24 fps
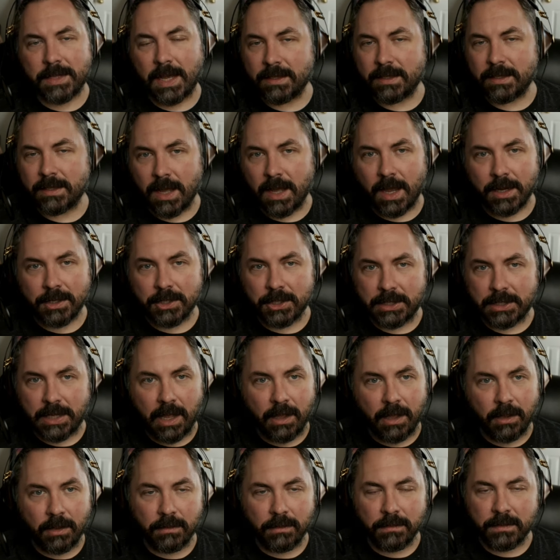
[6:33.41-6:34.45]
I stocked
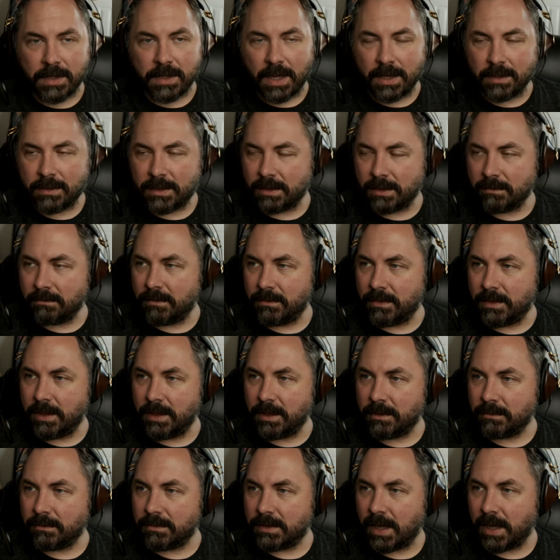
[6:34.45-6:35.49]
shelves. I did, you
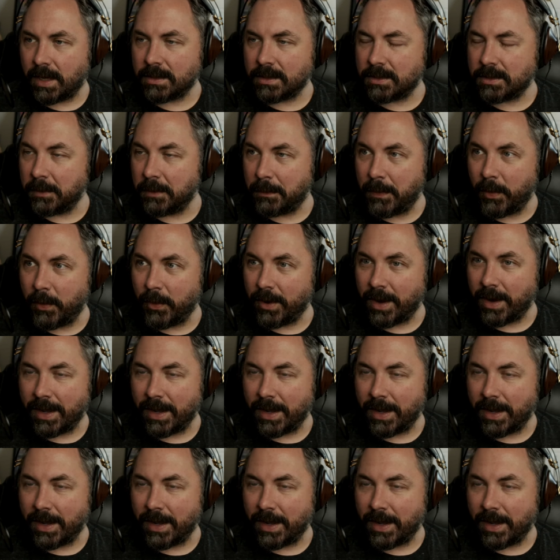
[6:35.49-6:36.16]
know, tech support.